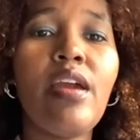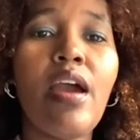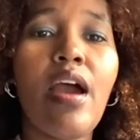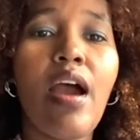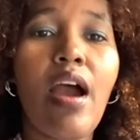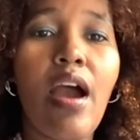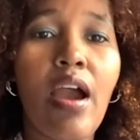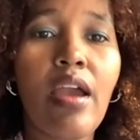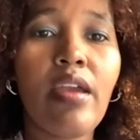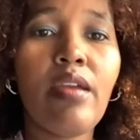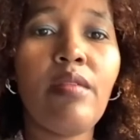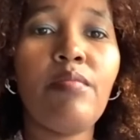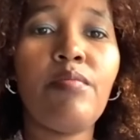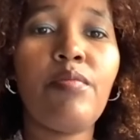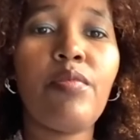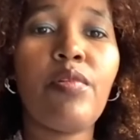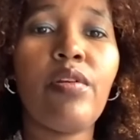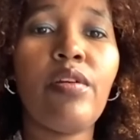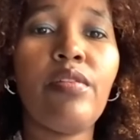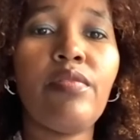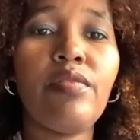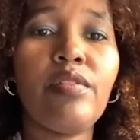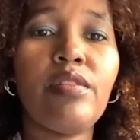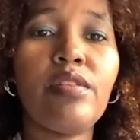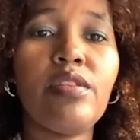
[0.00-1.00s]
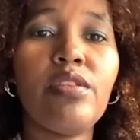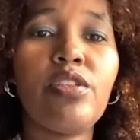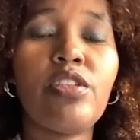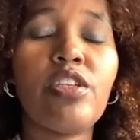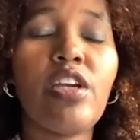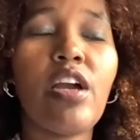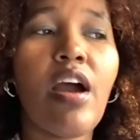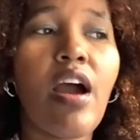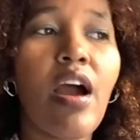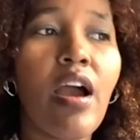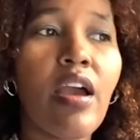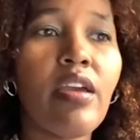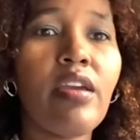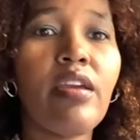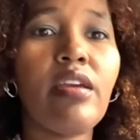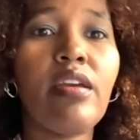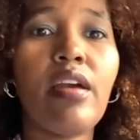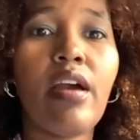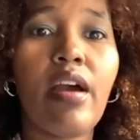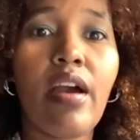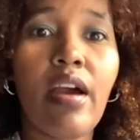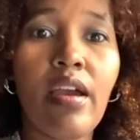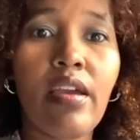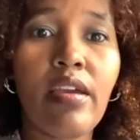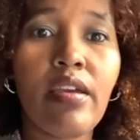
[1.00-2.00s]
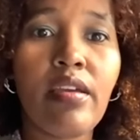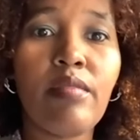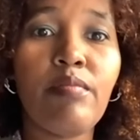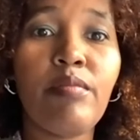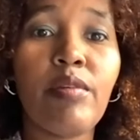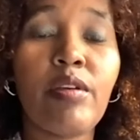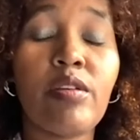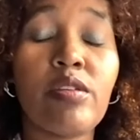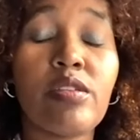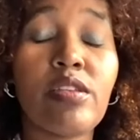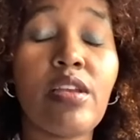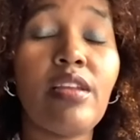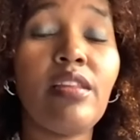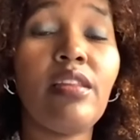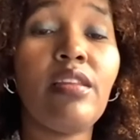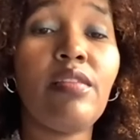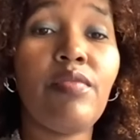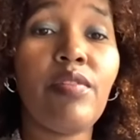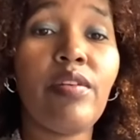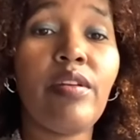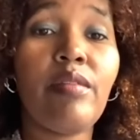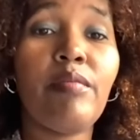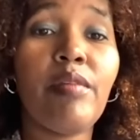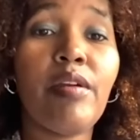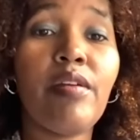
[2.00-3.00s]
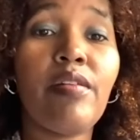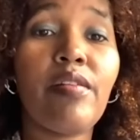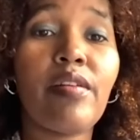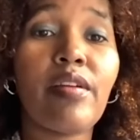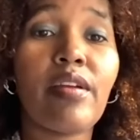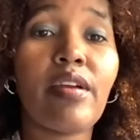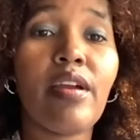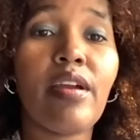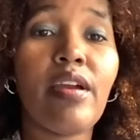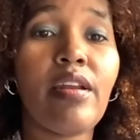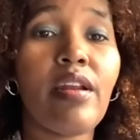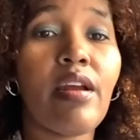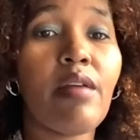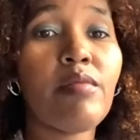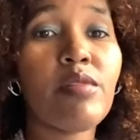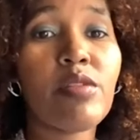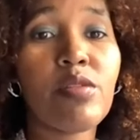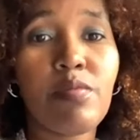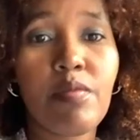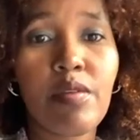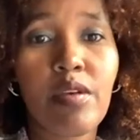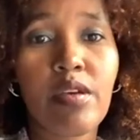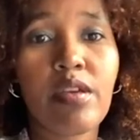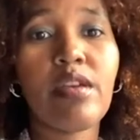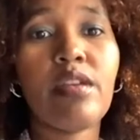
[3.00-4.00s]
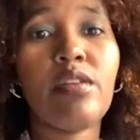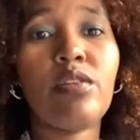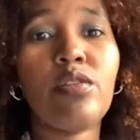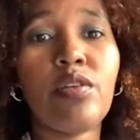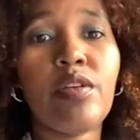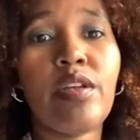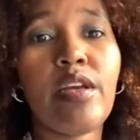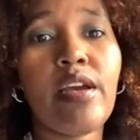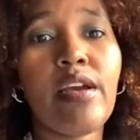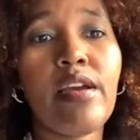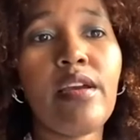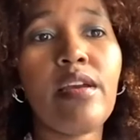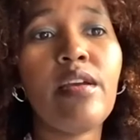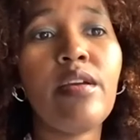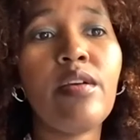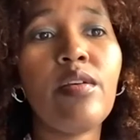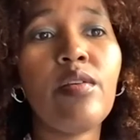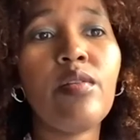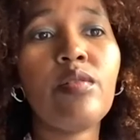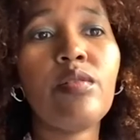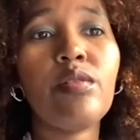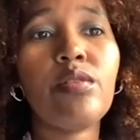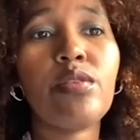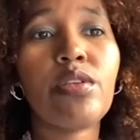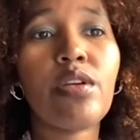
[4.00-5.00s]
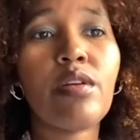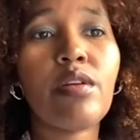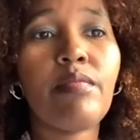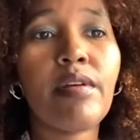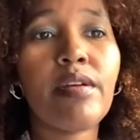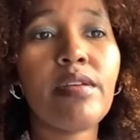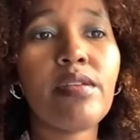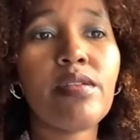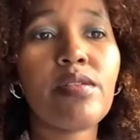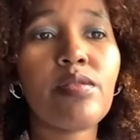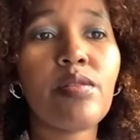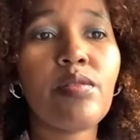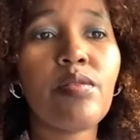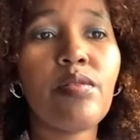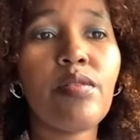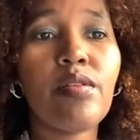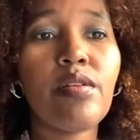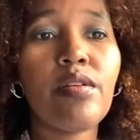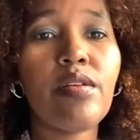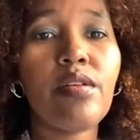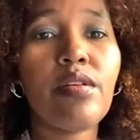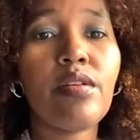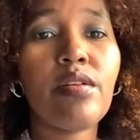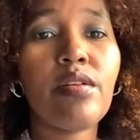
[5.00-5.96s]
I am privileged. I because I live in America, and I'm speaking today to share my story.